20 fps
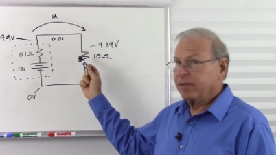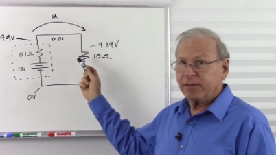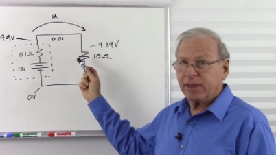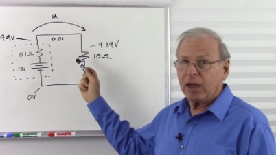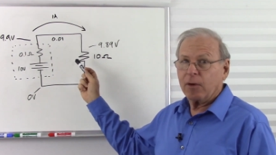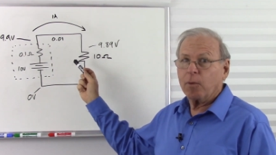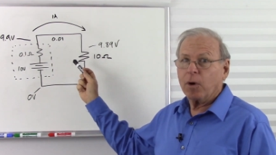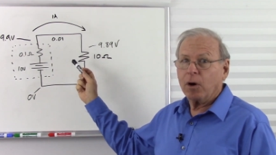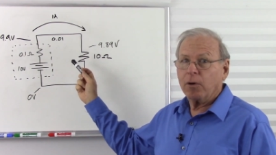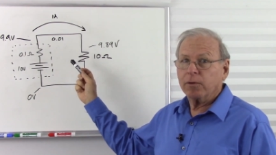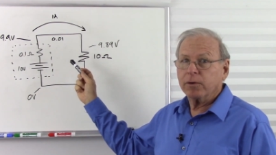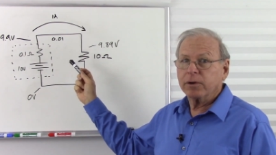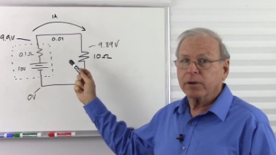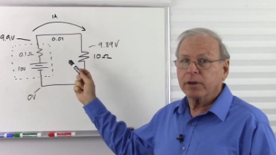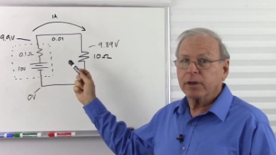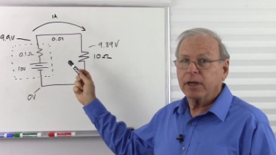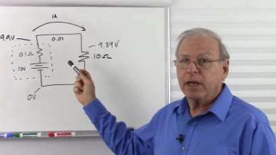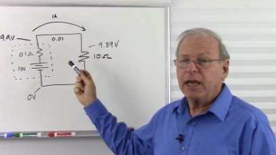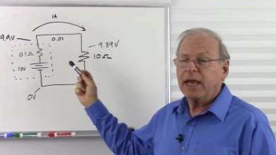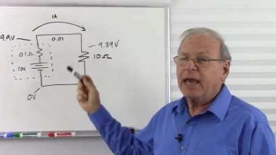they won't.
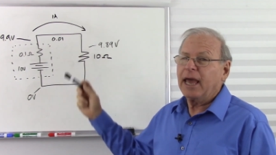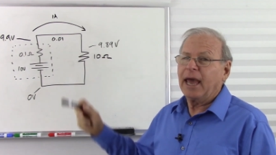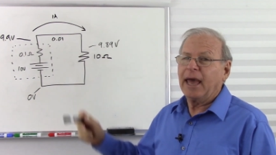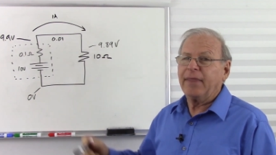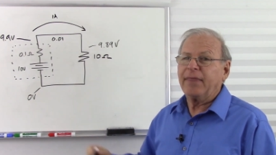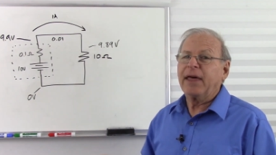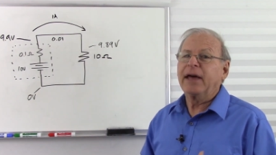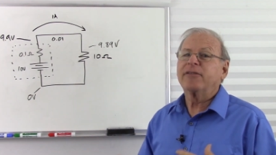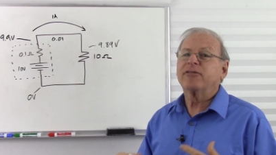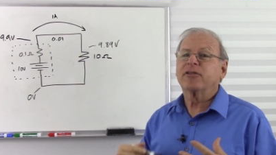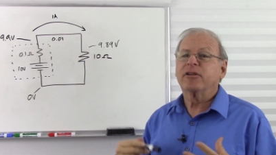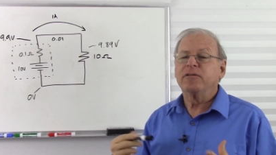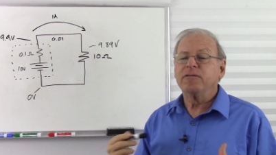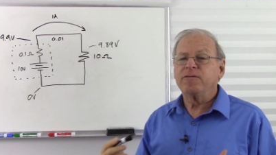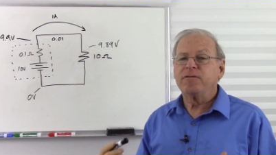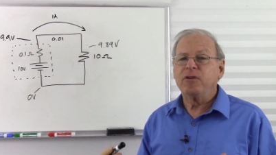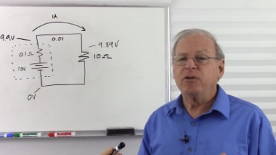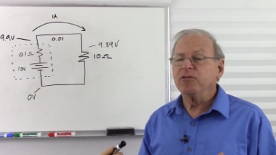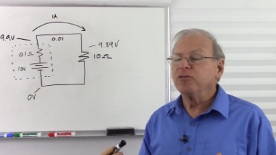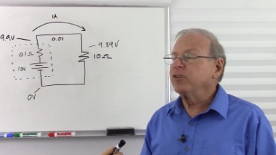And that's
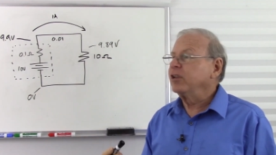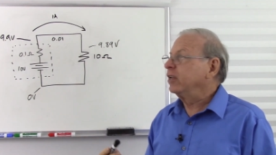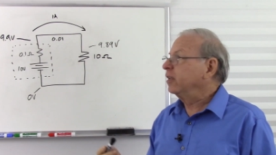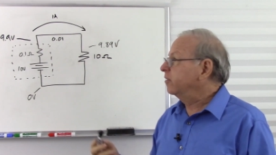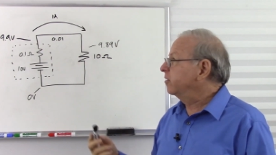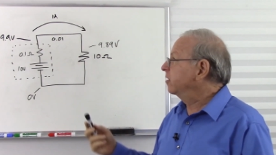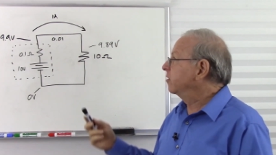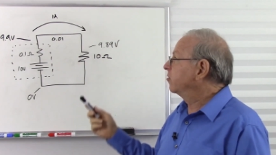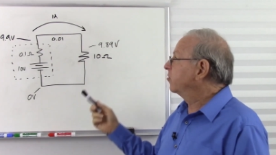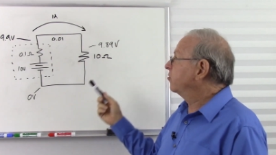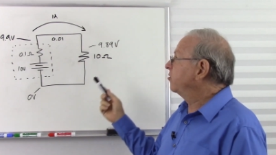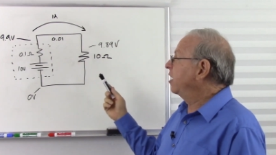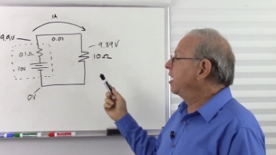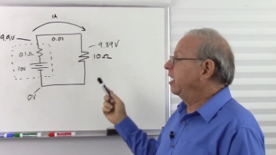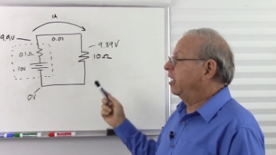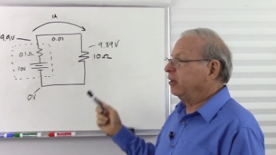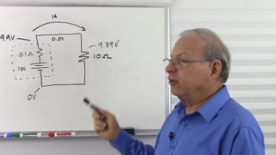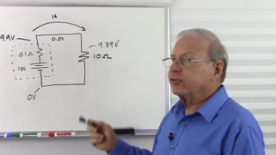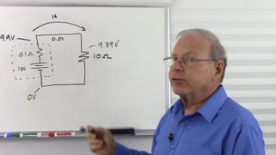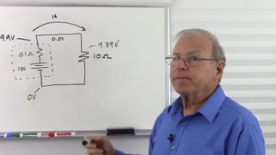confusing at this
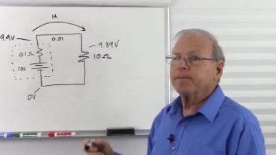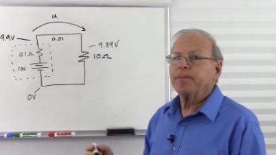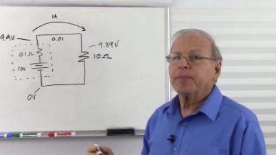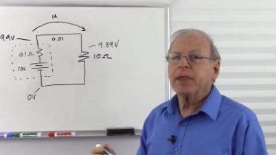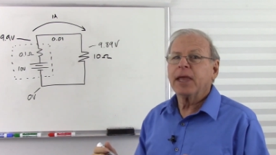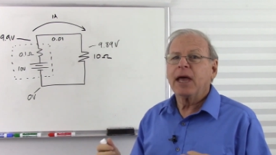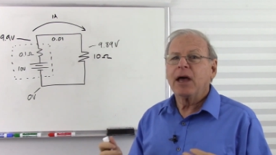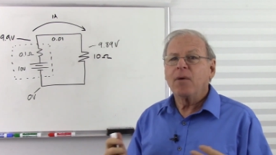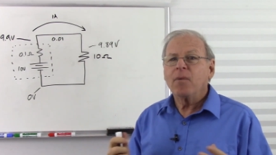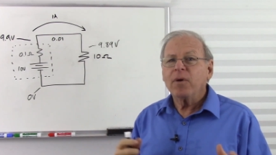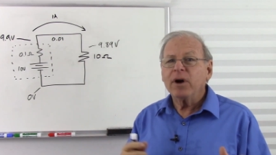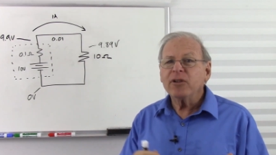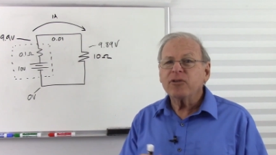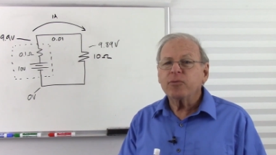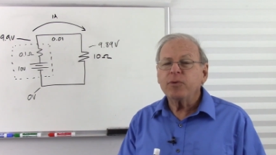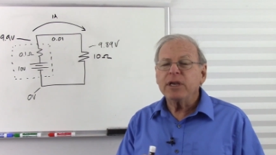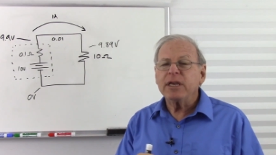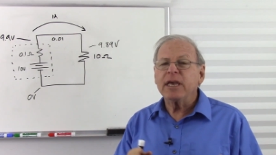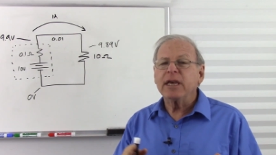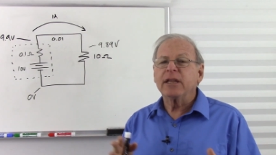stage.
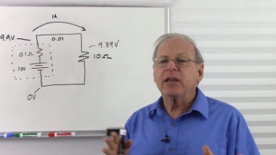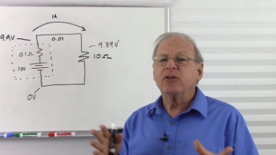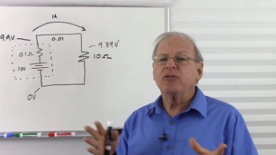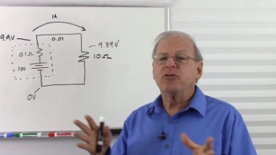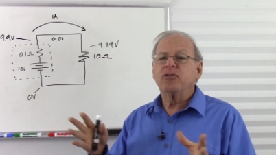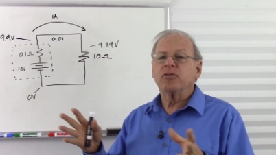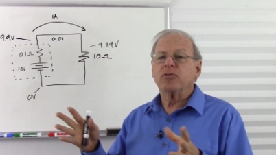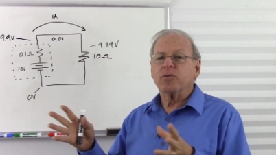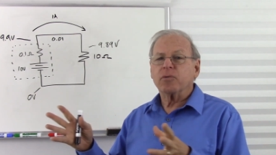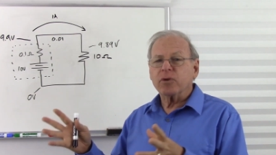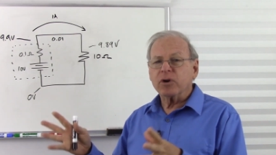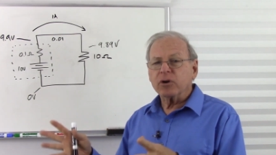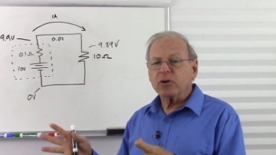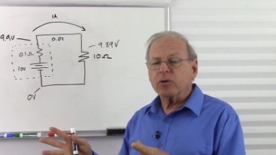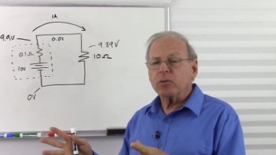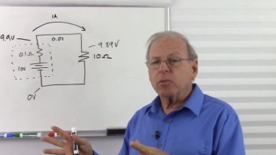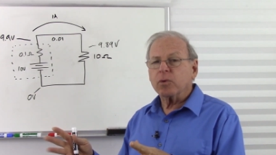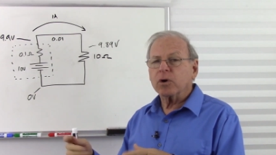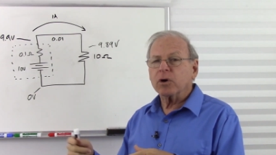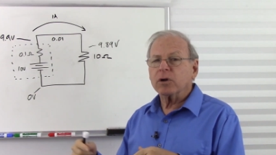Once we get into the
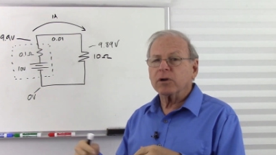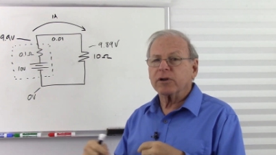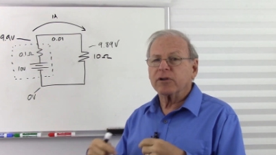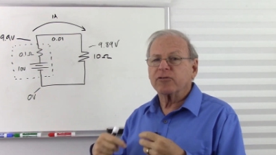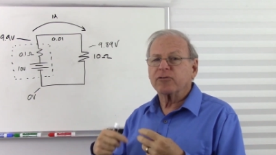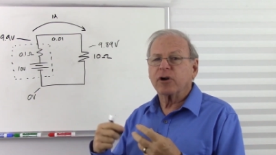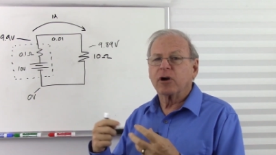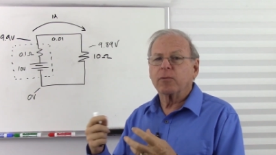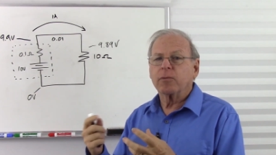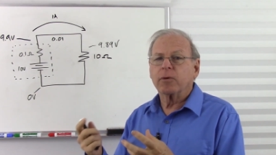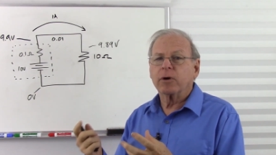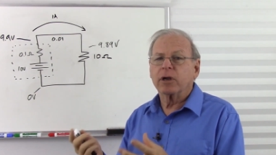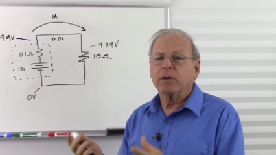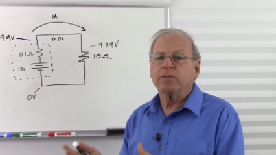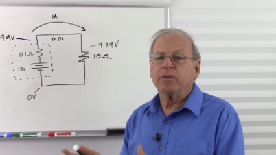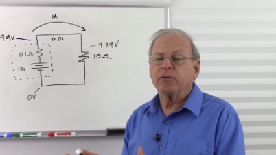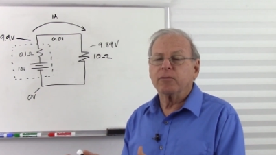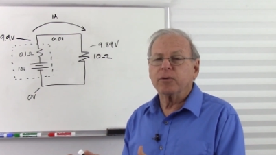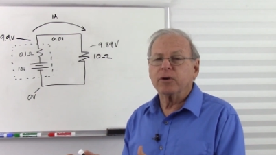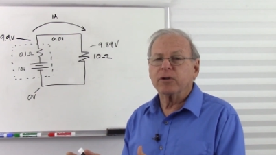real world and start
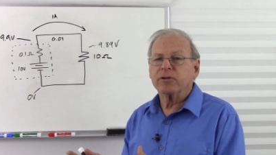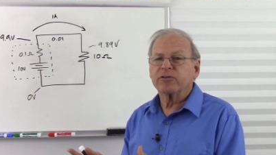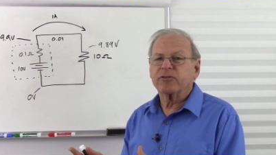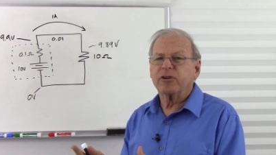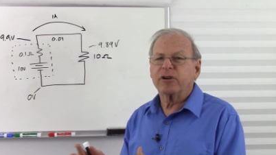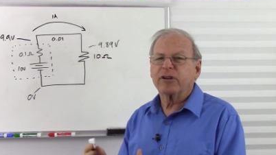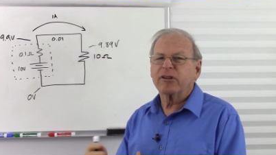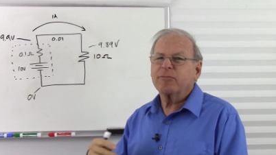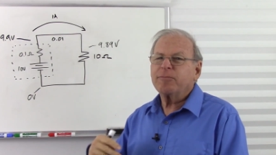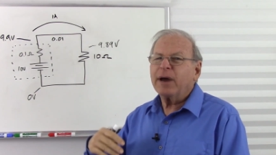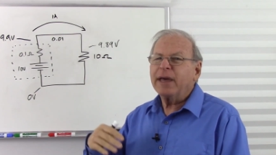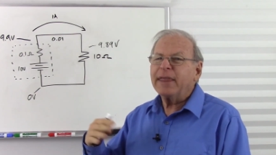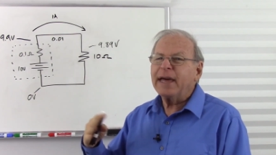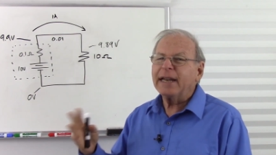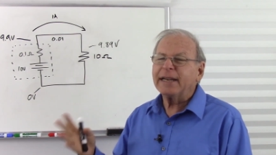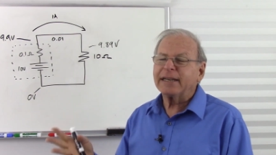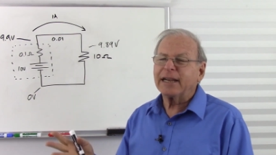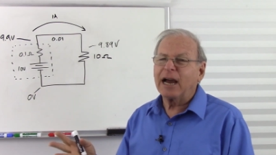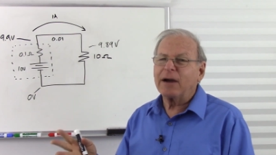working with real circuits, by that